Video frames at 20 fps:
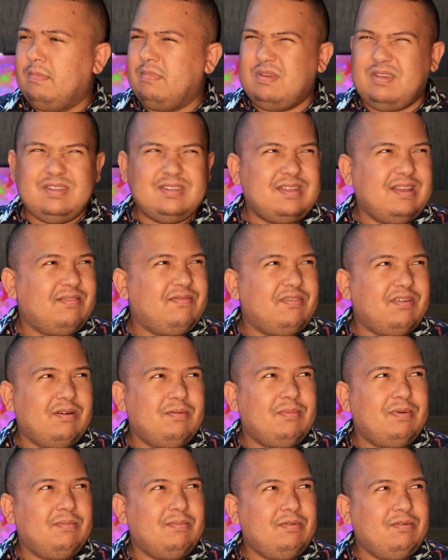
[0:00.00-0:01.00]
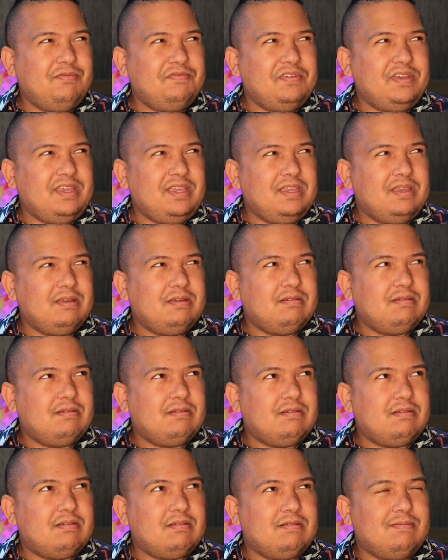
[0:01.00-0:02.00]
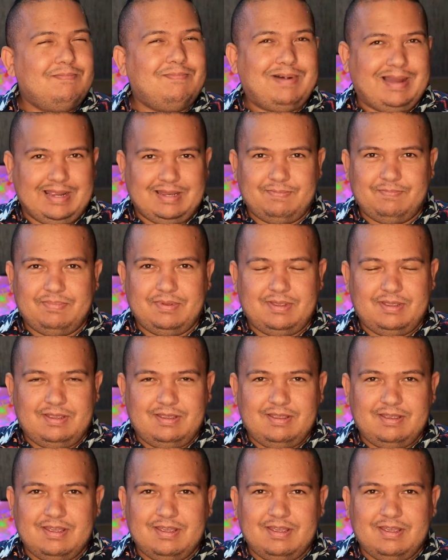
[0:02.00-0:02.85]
Is that from a movie? Might be.